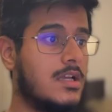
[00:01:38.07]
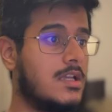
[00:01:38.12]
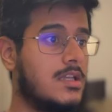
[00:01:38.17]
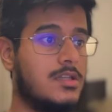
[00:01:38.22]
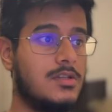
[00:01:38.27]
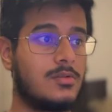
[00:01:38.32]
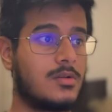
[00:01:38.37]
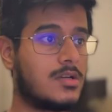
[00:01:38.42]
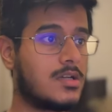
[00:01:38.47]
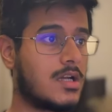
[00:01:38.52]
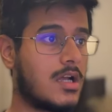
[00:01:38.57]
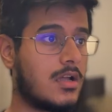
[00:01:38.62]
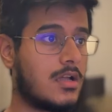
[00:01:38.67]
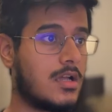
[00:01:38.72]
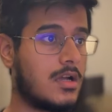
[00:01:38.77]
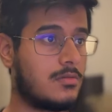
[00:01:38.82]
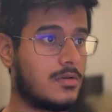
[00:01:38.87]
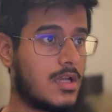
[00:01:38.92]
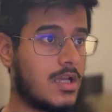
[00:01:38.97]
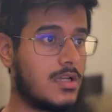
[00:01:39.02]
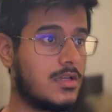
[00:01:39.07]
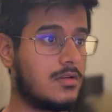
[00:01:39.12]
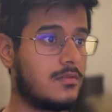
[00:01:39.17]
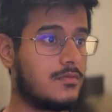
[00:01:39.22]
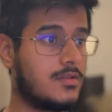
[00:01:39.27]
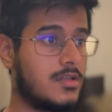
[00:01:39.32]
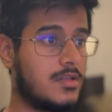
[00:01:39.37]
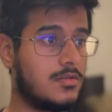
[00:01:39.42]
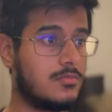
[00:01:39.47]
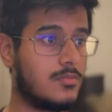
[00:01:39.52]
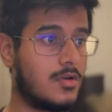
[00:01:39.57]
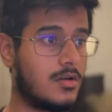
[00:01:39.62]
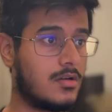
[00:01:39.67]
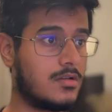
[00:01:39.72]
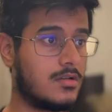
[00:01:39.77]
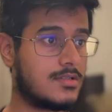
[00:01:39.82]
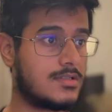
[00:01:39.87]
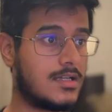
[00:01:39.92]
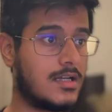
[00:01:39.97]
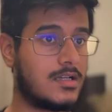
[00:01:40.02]
You can try out any of the new
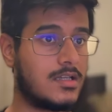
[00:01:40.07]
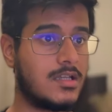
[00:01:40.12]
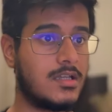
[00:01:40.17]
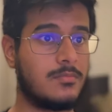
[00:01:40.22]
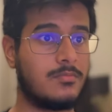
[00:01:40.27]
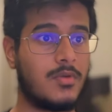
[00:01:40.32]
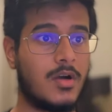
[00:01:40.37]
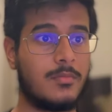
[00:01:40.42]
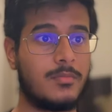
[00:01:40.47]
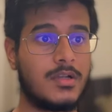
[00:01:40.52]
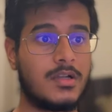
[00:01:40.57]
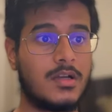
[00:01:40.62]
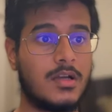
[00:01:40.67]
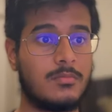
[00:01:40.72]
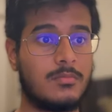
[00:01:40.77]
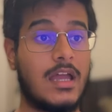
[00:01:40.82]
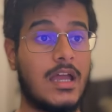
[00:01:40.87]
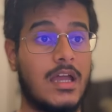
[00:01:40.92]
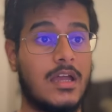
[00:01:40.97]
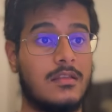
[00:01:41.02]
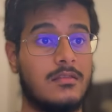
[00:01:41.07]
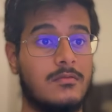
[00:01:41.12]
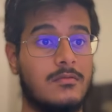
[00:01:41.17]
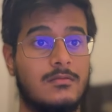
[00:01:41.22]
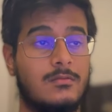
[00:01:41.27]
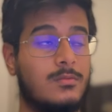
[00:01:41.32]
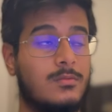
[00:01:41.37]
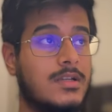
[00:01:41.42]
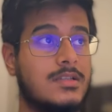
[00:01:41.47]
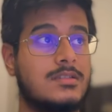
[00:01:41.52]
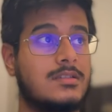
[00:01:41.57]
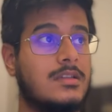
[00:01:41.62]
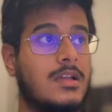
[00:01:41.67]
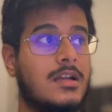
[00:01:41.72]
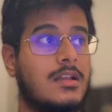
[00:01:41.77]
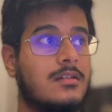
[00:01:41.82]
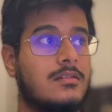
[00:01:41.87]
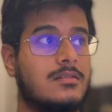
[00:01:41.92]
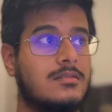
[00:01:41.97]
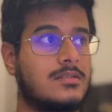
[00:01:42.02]
models that keep popping up and ones that
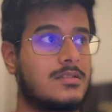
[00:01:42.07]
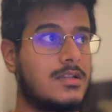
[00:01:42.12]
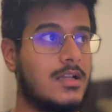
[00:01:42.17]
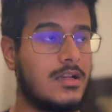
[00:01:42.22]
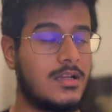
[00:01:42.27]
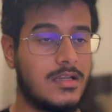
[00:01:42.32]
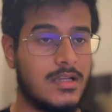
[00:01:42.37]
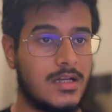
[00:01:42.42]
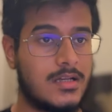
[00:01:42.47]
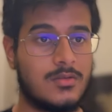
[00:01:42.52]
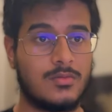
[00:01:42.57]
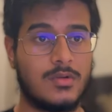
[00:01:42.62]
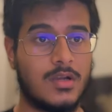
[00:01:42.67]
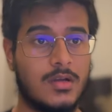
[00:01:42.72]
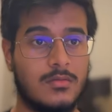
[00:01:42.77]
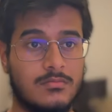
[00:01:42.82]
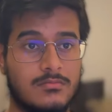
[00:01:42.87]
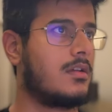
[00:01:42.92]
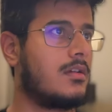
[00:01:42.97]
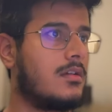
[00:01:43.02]
are still yet to come.